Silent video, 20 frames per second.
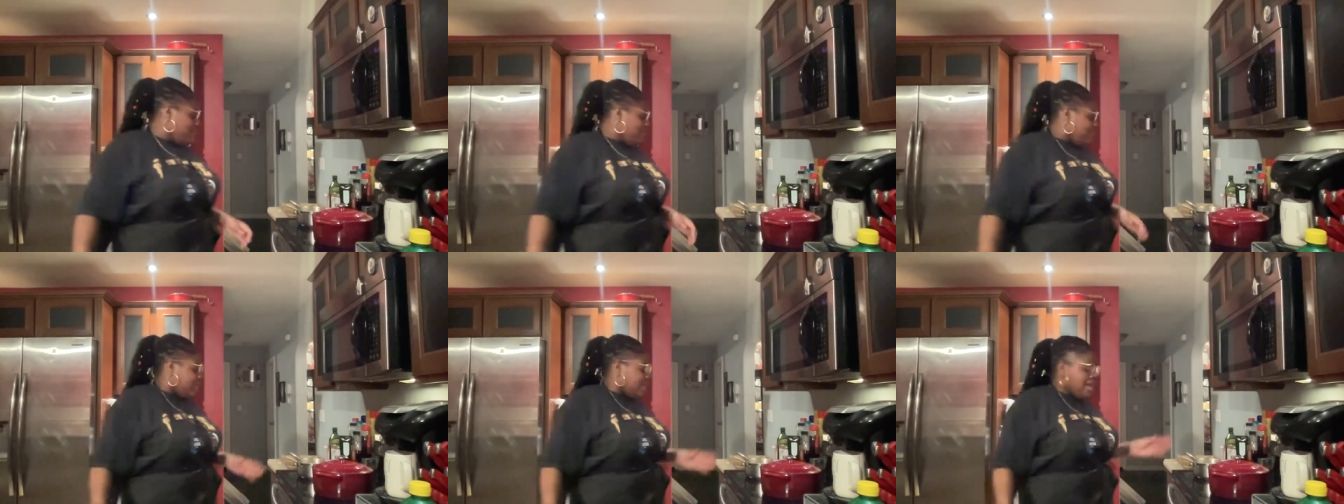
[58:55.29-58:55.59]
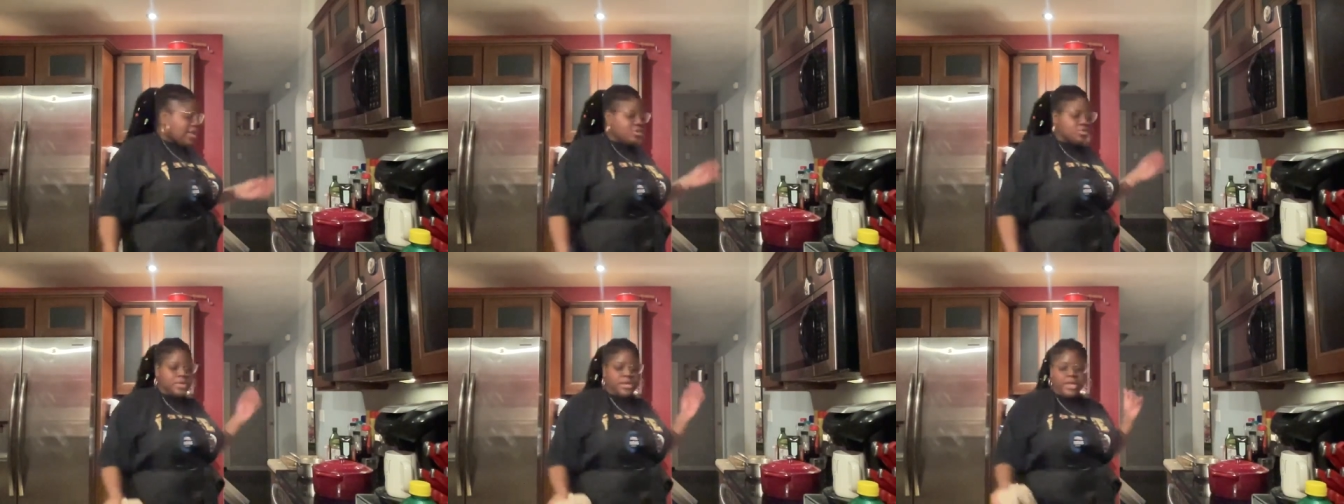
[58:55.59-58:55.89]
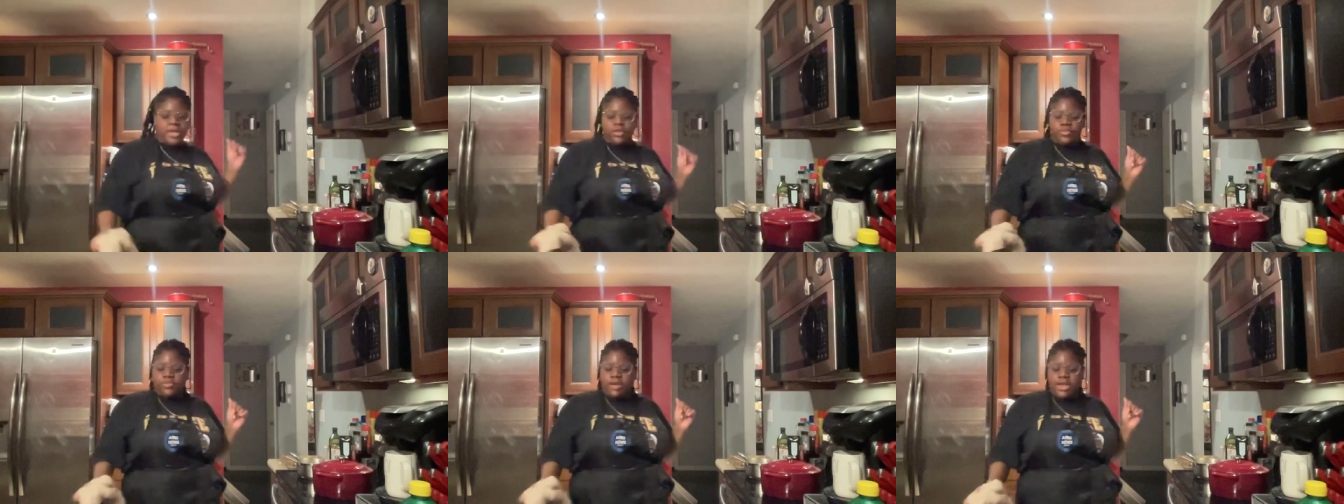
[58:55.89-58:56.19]
And as we're
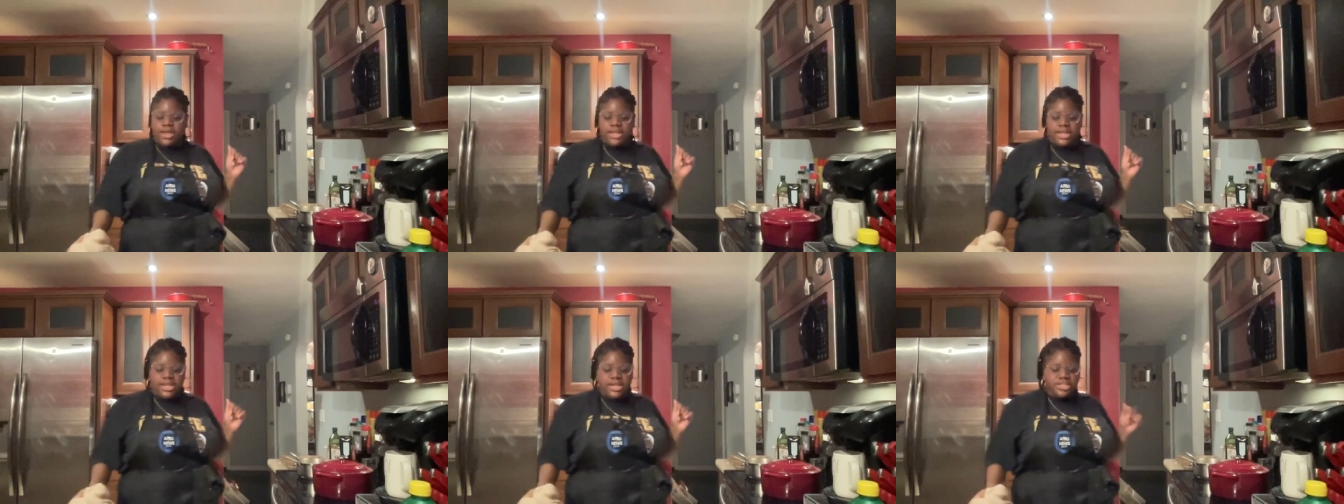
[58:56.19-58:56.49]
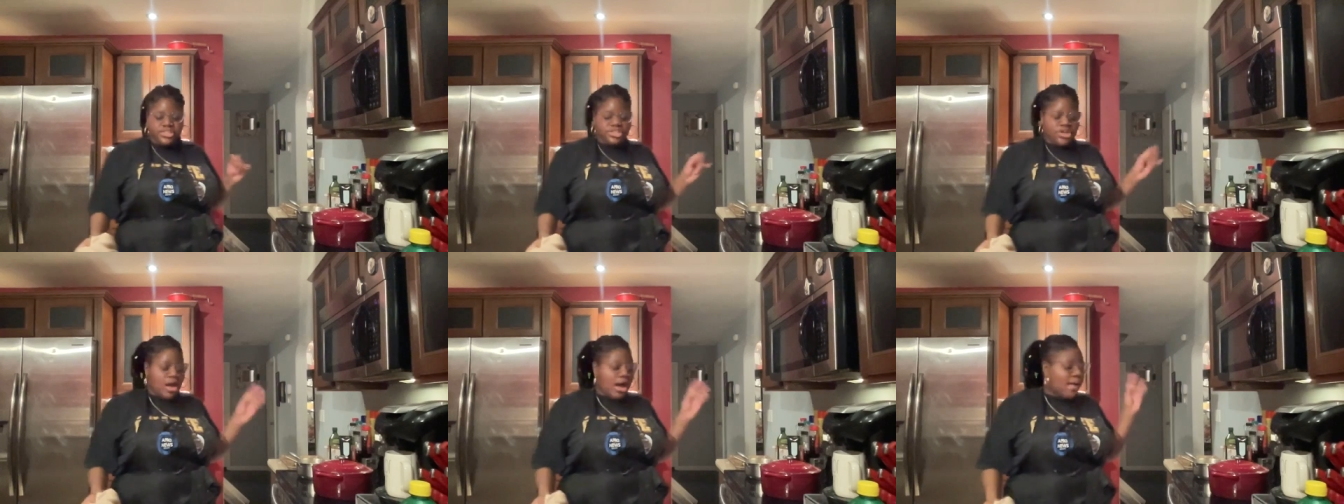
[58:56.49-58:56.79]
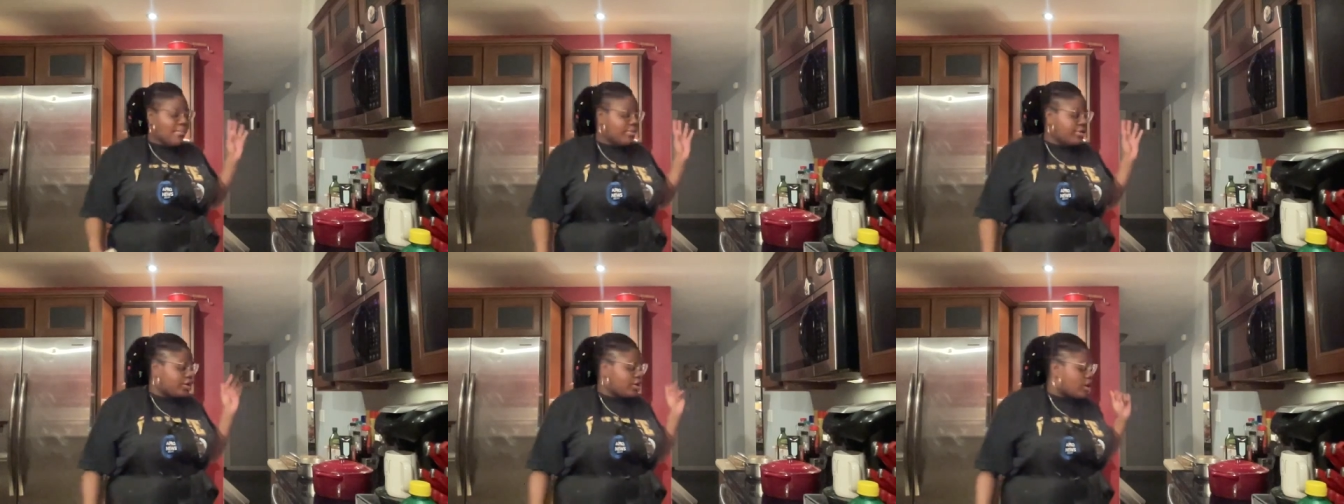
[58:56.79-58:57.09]
getting ready to eat y'all, I'm
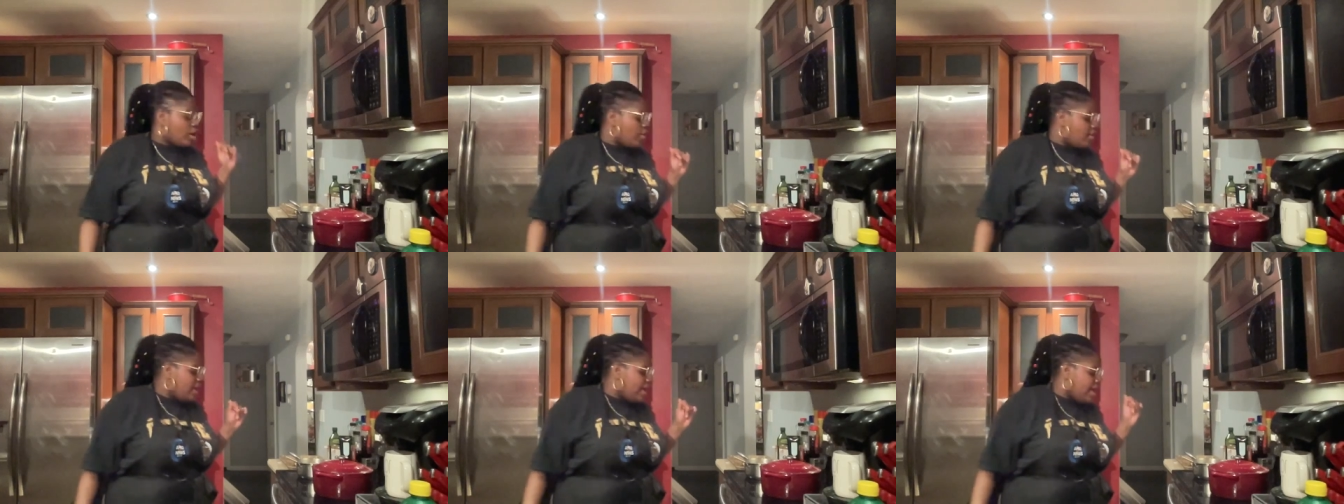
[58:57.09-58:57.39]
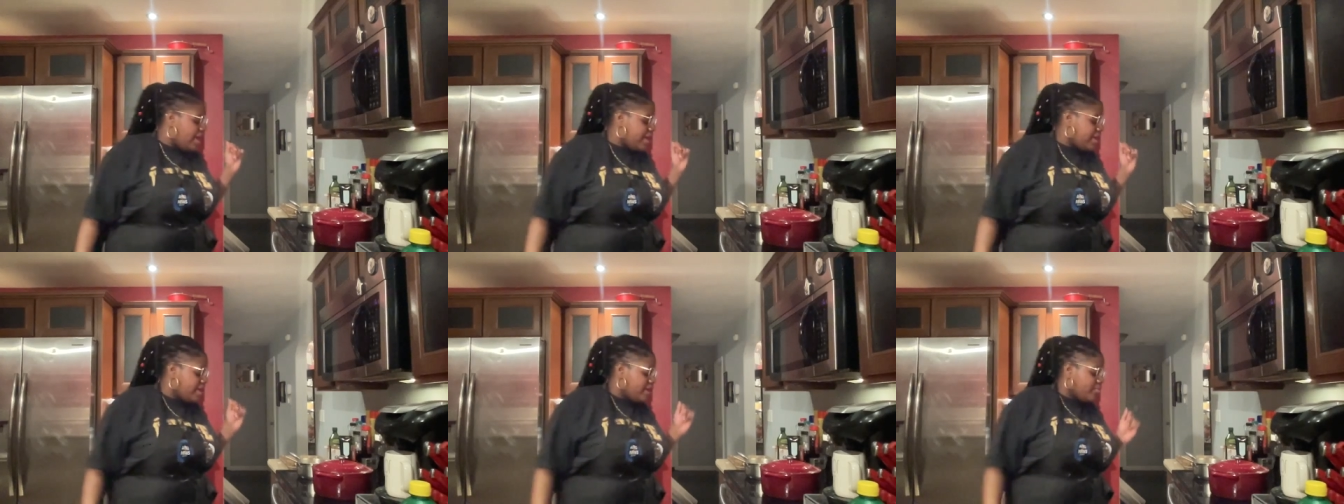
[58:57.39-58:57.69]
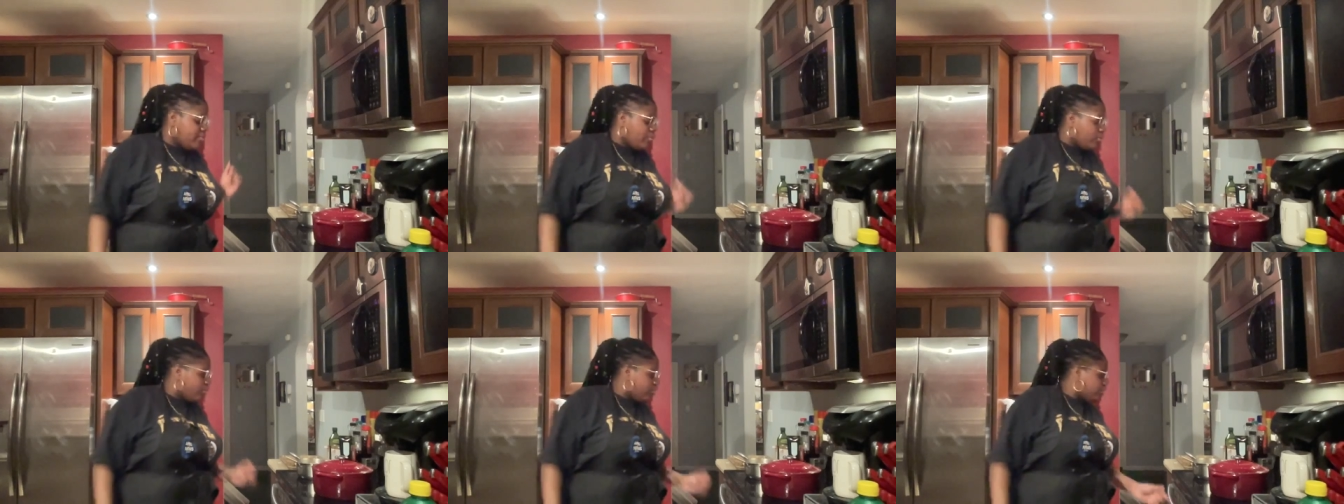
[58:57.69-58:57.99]
gonna go ahead and
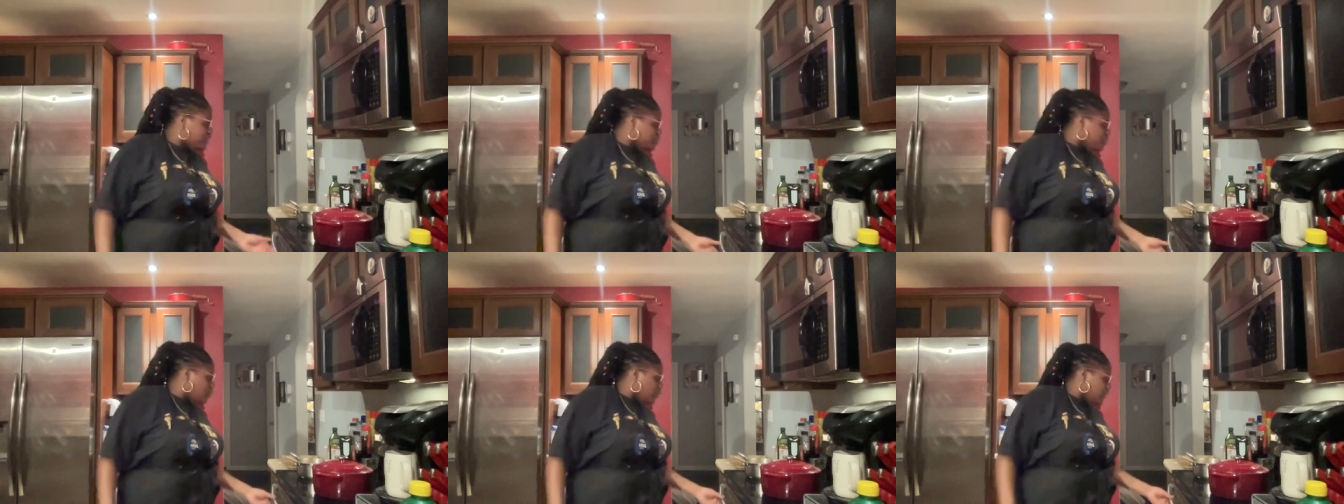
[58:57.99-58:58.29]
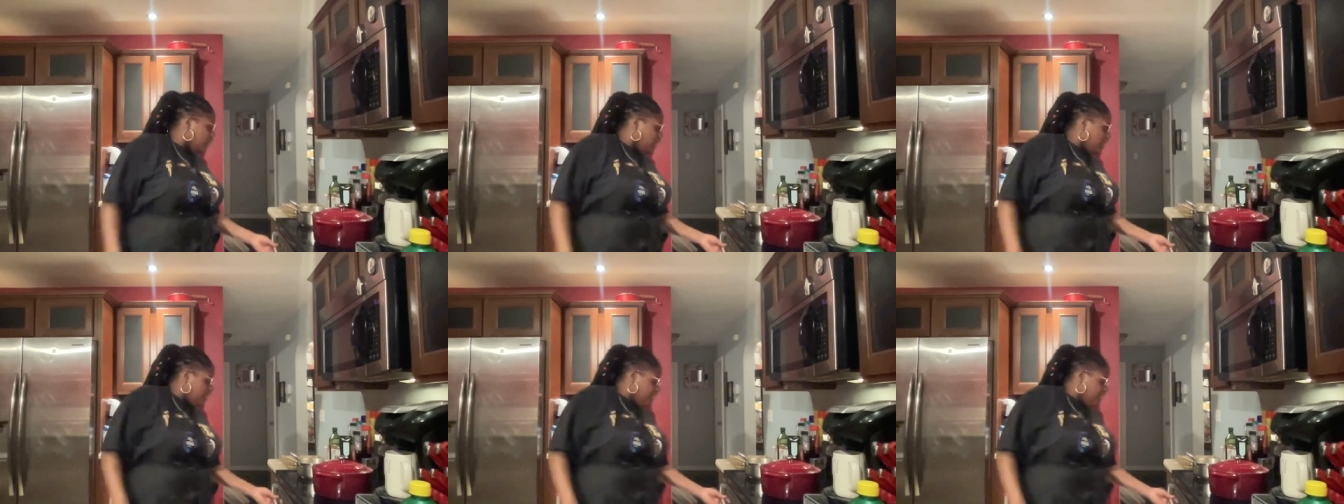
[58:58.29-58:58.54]
pull this corn out the